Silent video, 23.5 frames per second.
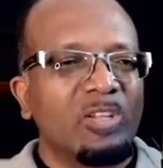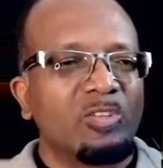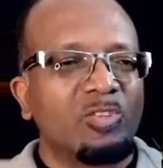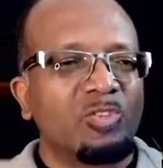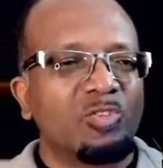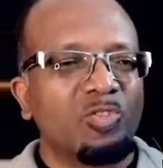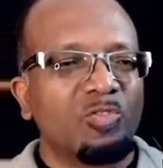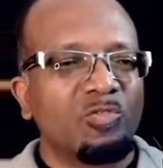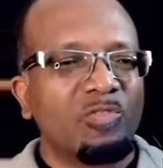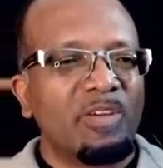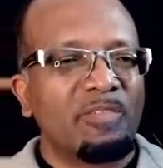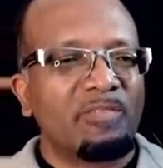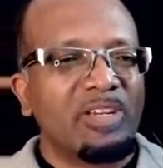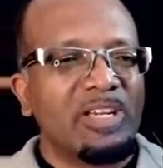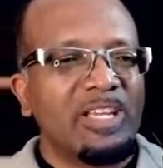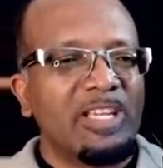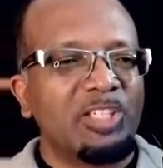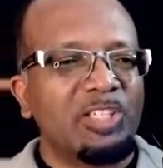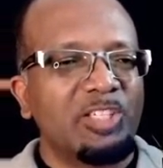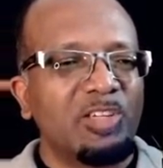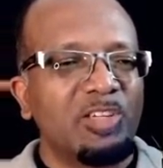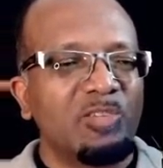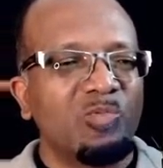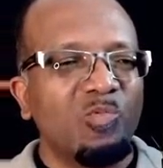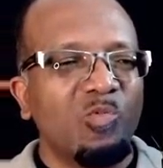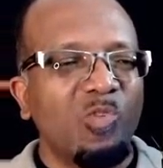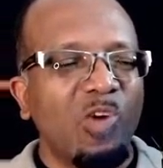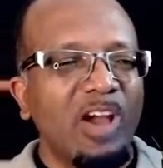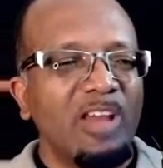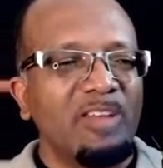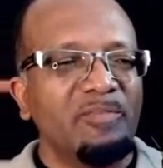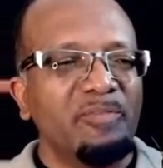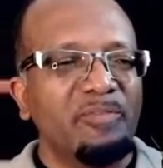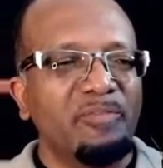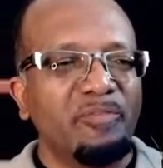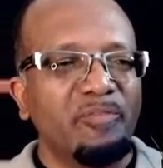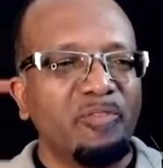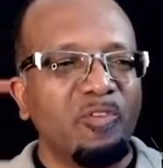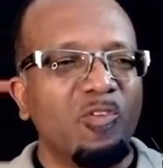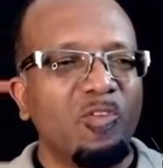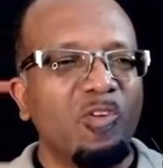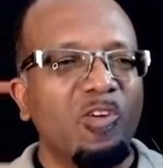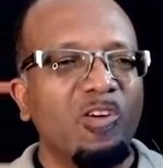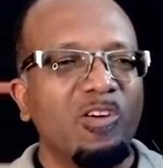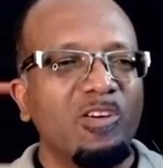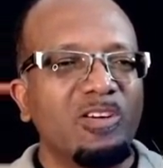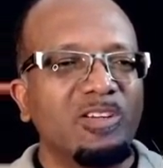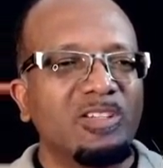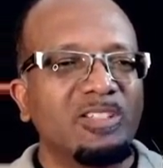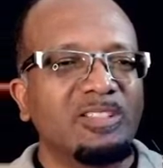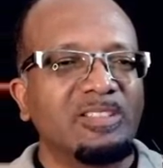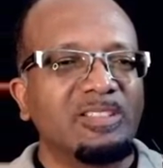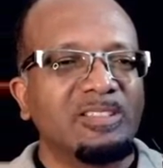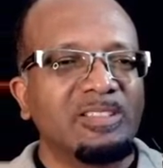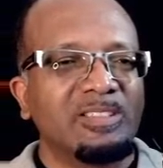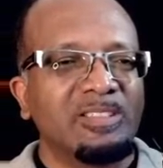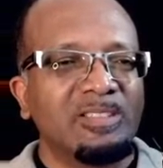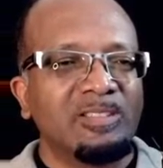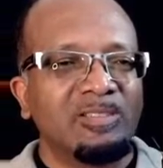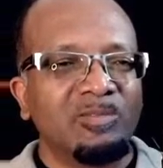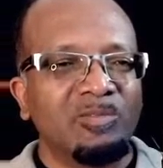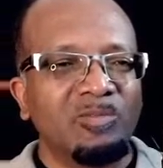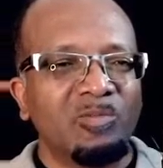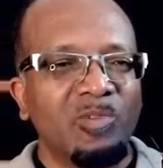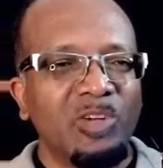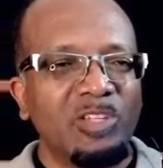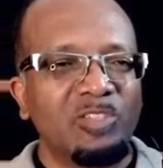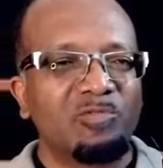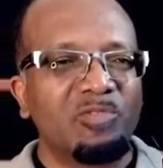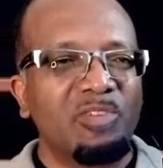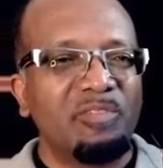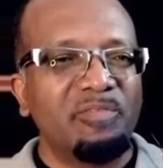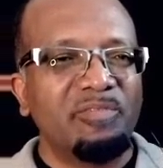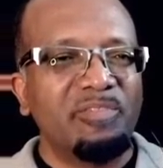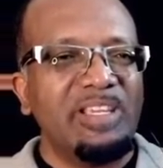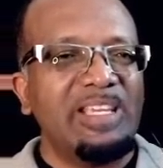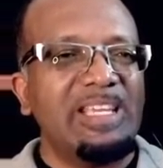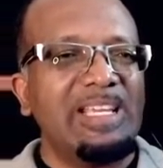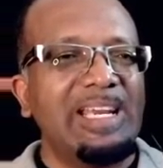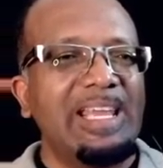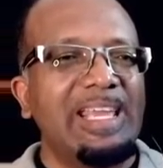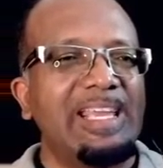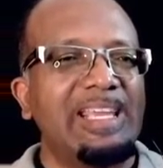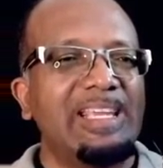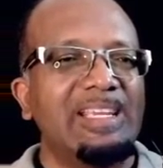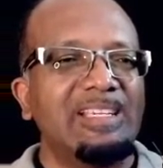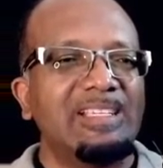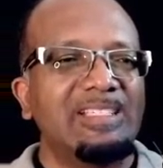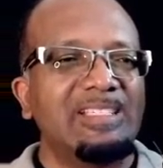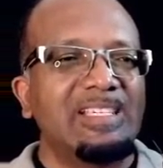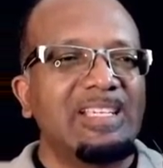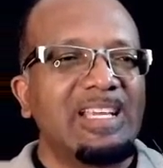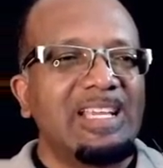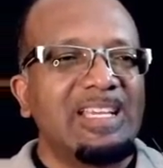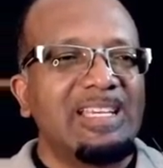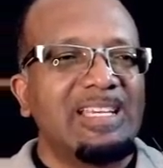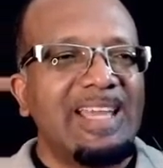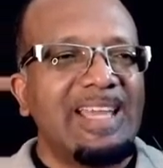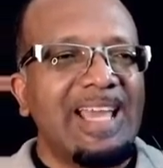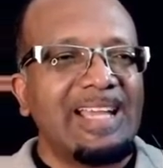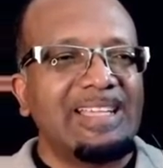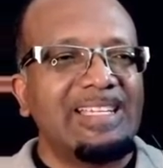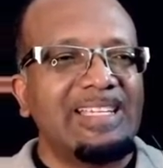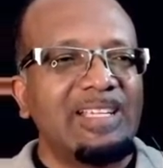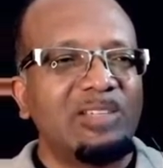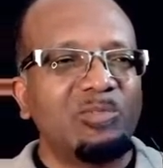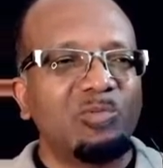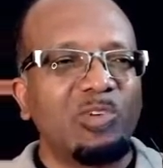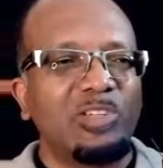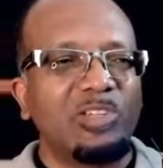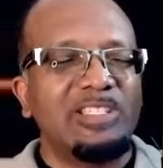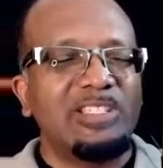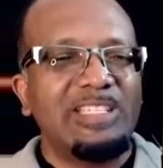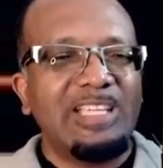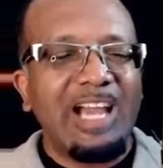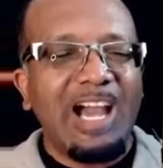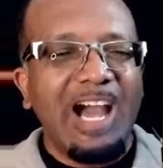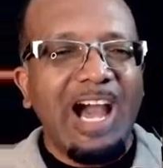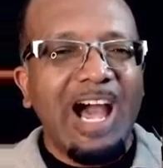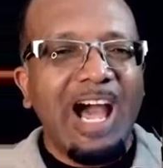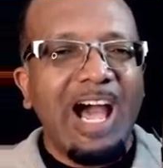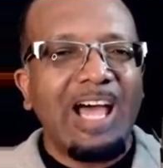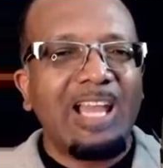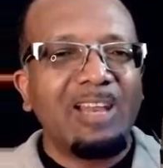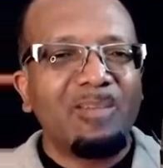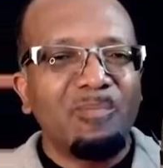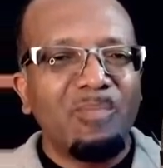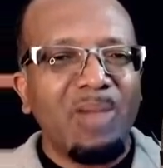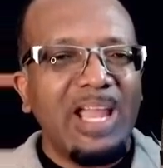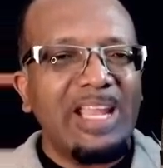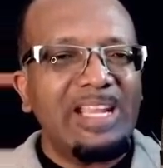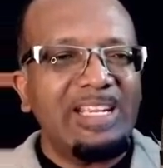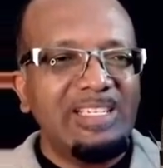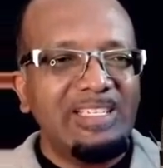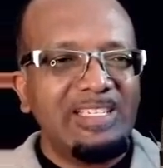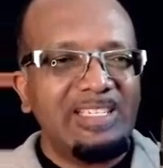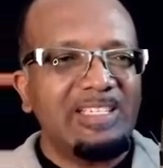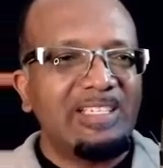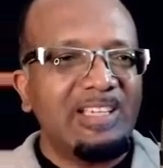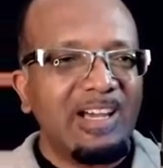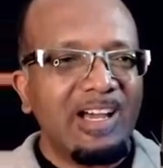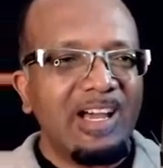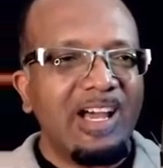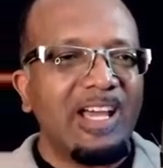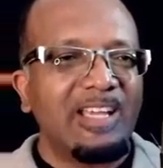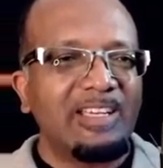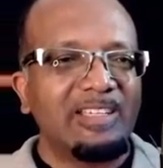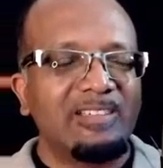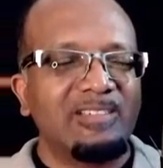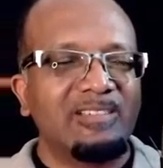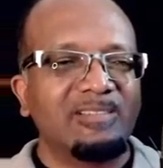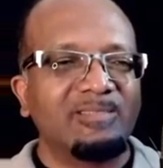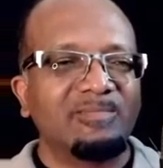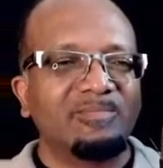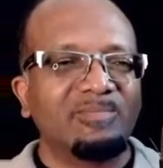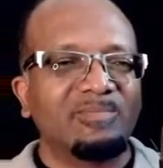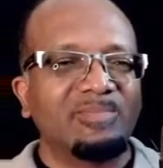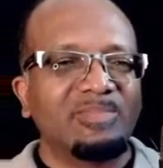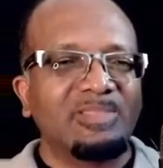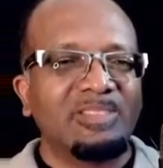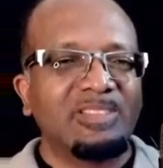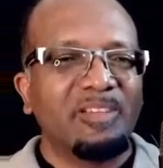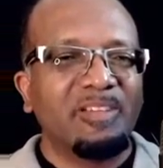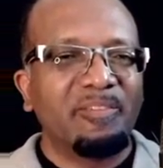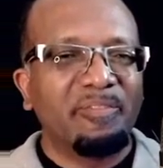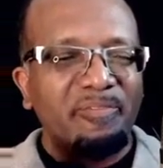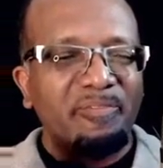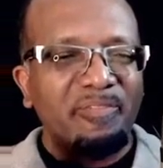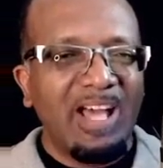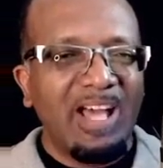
So Revelation 1 4 was revealing that it was the Almighty God, the